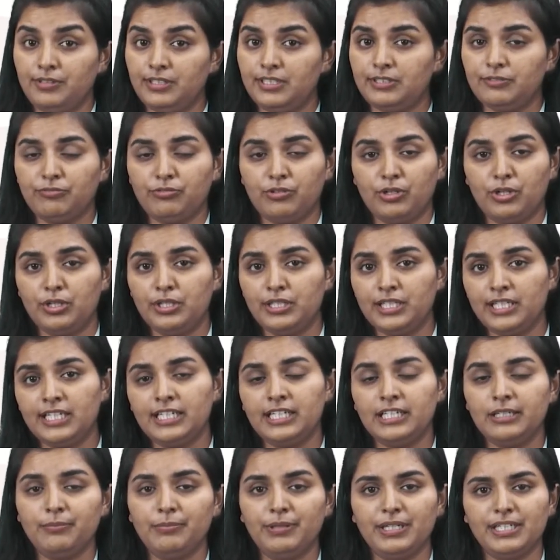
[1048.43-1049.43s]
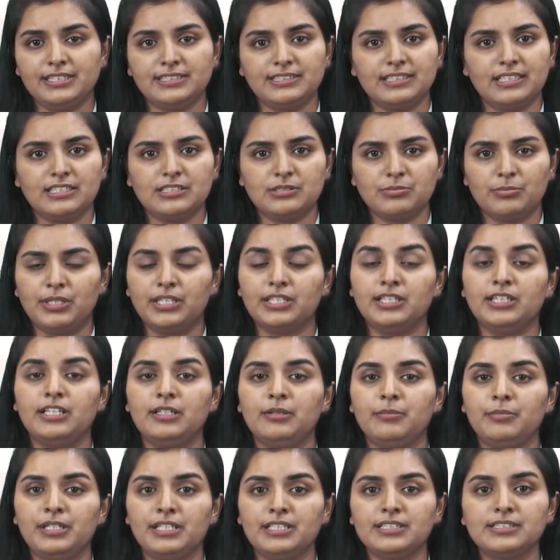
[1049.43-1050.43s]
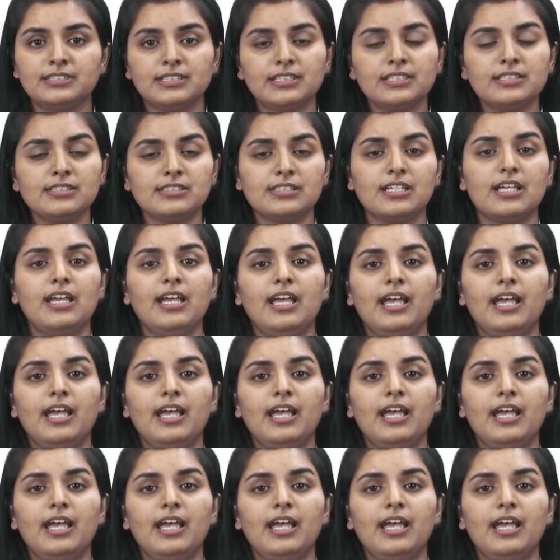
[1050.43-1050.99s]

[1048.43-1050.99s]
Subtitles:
for daily basis, monthly basis,